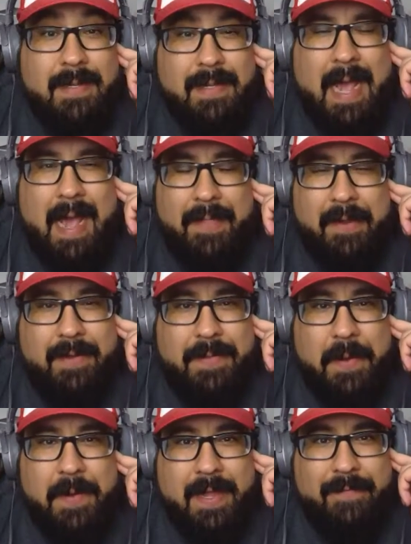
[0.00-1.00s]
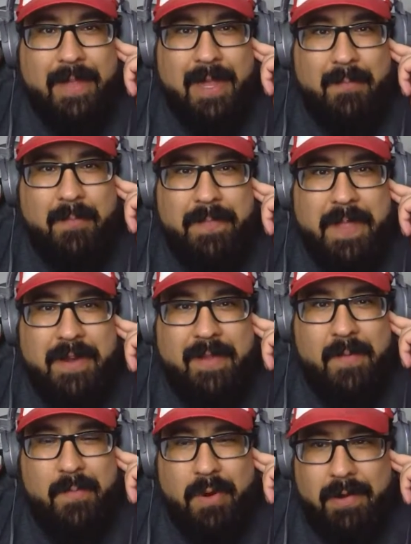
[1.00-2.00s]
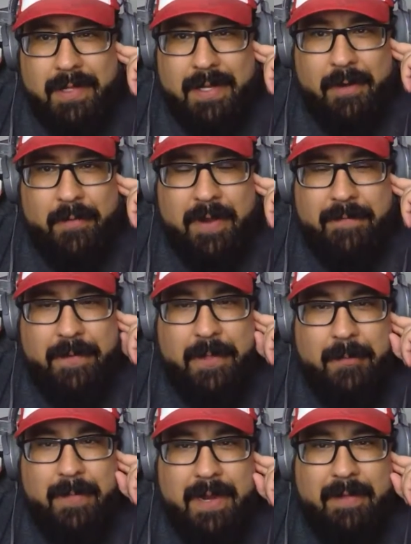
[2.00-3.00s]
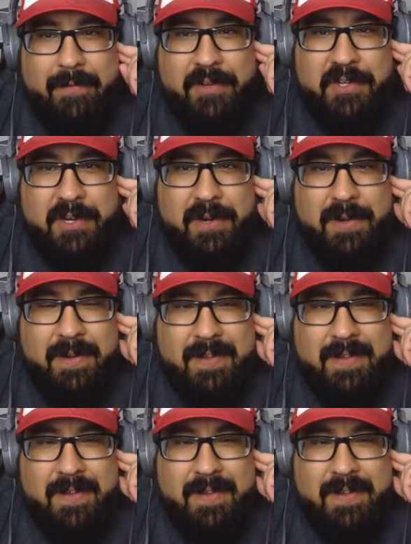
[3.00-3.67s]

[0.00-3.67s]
Was it? Yeah, they're giving Portland a run for their money for sure.